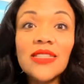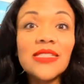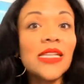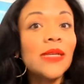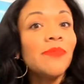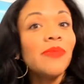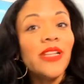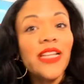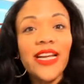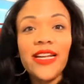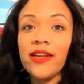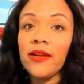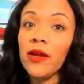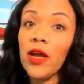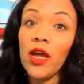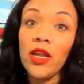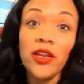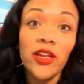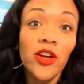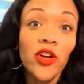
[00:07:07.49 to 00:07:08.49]
They plan
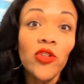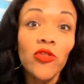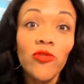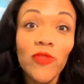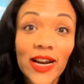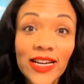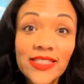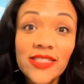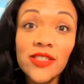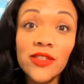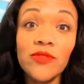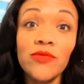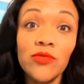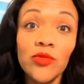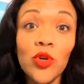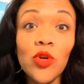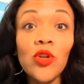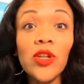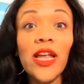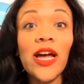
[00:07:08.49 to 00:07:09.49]
an aggressive
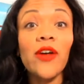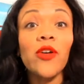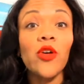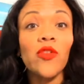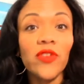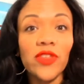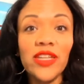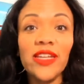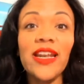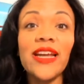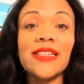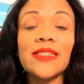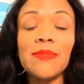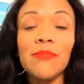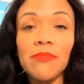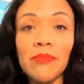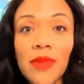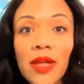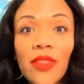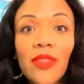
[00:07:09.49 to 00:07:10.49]
rollout over the next
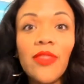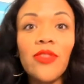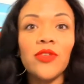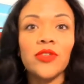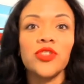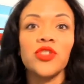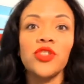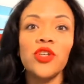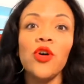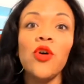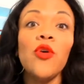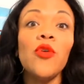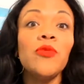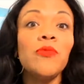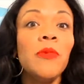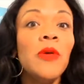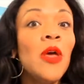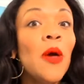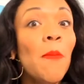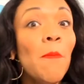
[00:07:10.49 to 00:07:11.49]
month or so.